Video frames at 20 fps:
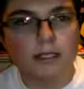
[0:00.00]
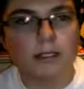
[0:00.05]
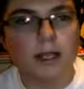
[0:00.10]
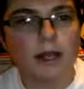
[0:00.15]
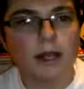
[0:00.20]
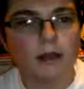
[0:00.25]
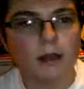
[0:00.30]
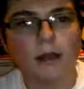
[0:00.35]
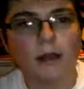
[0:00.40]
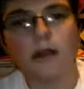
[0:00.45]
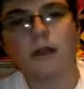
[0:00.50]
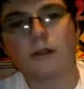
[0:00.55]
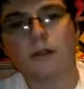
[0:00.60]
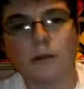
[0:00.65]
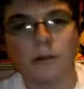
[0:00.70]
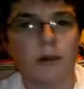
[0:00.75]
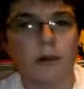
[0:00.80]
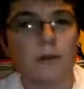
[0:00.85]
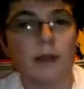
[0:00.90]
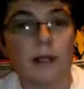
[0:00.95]
He said, all right,
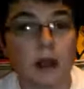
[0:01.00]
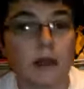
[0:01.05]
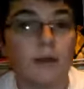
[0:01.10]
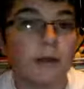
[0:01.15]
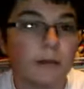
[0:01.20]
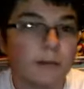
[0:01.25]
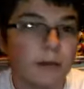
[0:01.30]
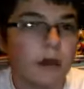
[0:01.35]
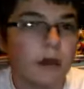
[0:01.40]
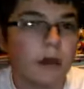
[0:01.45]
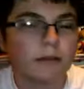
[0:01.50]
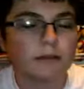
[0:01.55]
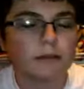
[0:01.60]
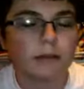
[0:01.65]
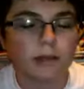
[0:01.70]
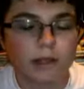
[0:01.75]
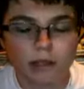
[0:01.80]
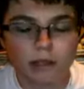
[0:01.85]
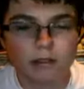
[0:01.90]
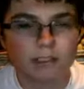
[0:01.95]
let me call my boss.
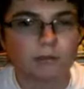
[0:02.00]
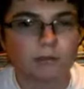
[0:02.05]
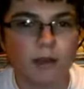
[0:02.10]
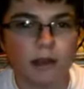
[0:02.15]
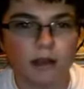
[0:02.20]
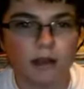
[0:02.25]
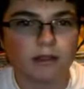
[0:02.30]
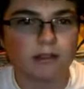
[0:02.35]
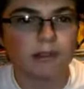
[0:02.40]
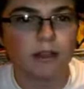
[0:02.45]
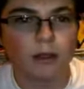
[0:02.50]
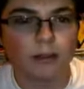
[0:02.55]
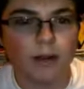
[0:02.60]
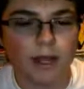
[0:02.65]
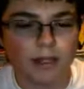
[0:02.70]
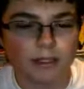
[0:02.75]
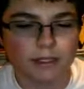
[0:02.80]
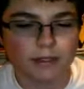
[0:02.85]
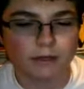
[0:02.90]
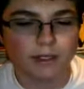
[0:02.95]
So he calls his boss, no
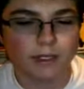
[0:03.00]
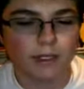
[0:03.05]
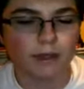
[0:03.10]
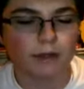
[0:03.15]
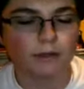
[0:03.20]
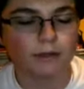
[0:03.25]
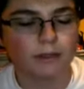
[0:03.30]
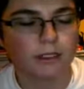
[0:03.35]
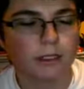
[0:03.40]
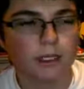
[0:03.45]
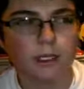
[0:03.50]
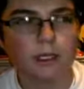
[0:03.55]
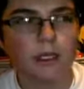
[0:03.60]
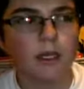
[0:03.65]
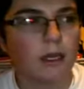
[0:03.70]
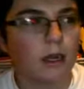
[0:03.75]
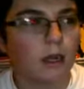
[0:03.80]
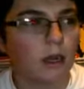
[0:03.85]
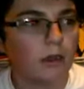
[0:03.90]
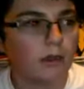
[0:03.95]
answer. He goes,
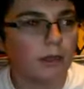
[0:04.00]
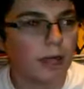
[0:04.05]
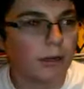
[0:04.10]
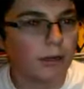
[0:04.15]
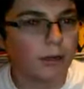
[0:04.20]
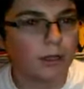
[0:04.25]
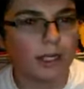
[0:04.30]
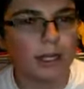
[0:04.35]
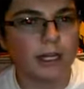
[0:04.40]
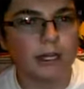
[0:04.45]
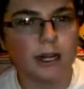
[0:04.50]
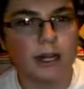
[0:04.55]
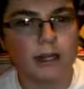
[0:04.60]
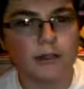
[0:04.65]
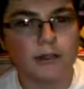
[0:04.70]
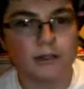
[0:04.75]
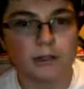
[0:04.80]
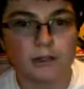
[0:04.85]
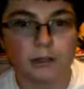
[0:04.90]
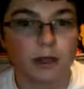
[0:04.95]
okay, well, he didn't
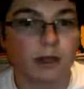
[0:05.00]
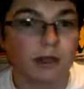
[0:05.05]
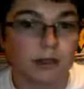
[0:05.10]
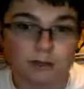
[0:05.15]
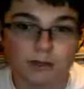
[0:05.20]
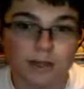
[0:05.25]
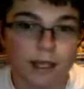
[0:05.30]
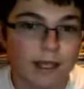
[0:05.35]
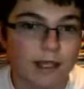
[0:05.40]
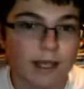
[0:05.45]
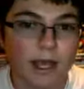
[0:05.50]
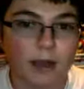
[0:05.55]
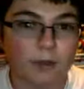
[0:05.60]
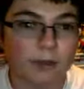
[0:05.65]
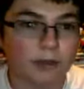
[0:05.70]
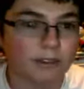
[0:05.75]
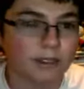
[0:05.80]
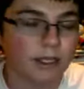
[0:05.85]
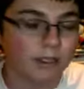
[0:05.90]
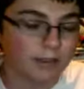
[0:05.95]
answer, so I'm going to say, yeah,
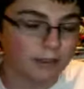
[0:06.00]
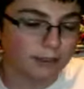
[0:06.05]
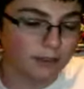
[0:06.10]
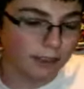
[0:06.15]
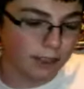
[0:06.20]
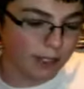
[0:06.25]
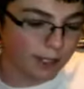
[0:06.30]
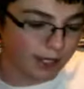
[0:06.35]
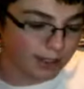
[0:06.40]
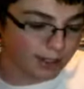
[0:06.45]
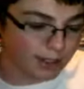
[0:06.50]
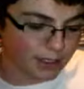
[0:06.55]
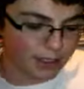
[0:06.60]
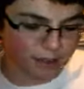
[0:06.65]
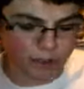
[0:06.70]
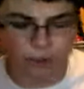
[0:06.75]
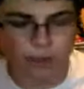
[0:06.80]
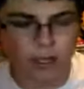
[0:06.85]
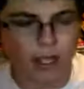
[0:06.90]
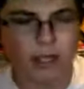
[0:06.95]
we'll sell it to you. And I
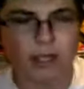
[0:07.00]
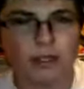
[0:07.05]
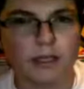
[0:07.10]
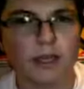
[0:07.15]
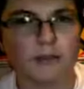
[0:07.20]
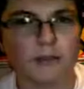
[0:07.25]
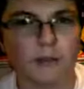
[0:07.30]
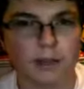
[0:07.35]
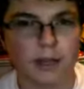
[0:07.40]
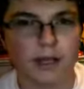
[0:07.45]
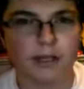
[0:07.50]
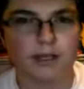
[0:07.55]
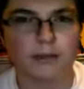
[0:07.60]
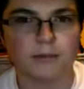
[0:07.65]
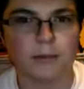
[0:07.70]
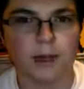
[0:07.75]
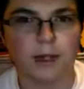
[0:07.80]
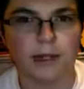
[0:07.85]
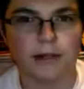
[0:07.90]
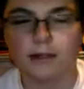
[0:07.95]
said, okay, do you have a price
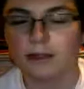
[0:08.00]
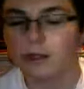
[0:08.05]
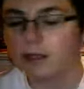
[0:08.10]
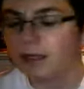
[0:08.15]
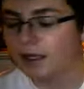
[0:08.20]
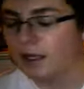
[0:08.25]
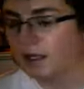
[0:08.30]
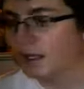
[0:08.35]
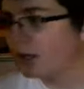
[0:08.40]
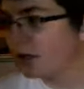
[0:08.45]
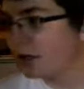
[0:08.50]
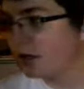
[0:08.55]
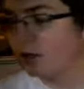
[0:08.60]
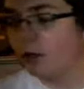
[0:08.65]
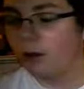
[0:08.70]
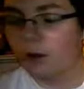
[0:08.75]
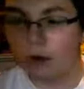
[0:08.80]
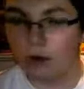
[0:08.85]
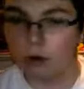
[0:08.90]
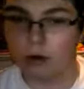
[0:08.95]
in mind?
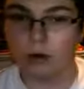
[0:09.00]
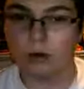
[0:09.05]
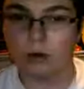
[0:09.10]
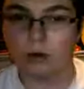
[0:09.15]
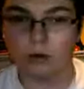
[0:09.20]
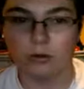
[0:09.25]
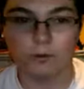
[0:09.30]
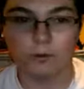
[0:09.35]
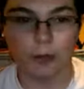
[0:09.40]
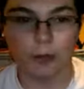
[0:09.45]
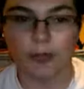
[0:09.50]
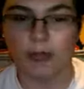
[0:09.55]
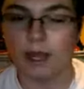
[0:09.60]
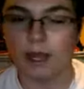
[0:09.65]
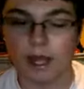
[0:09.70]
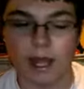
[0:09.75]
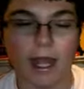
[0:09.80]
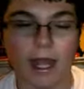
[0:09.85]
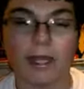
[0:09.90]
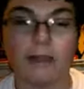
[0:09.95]
Whew.
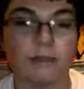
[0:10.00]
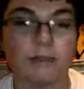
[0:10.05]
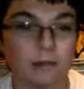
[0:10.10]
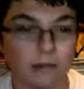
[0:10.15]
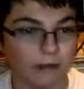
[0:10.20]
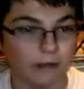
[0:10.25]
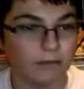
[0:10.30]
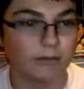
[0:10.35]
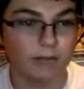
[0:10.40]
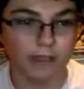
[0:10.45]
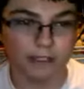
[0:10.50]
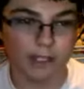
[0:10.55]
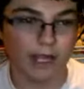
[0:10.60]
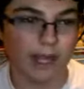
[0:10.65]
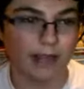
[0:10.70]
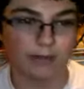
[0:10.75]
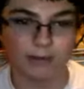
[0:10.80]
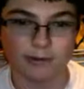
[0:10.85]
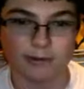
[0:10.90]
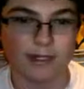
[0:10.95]
I love this
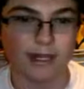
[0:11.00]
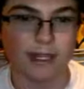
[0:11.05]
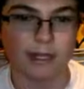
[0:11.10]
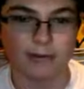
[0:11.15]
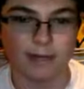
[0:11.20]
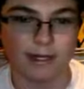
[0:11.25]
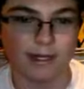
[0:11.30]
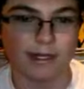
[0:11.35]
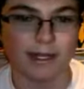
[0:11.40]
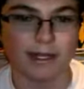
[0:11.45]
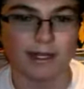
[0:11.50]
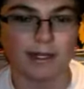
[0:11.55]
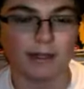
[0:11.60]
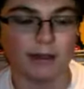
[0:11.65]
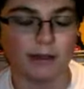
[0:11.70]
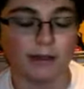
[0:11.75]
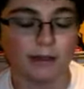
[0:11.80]
guy for saying what he did.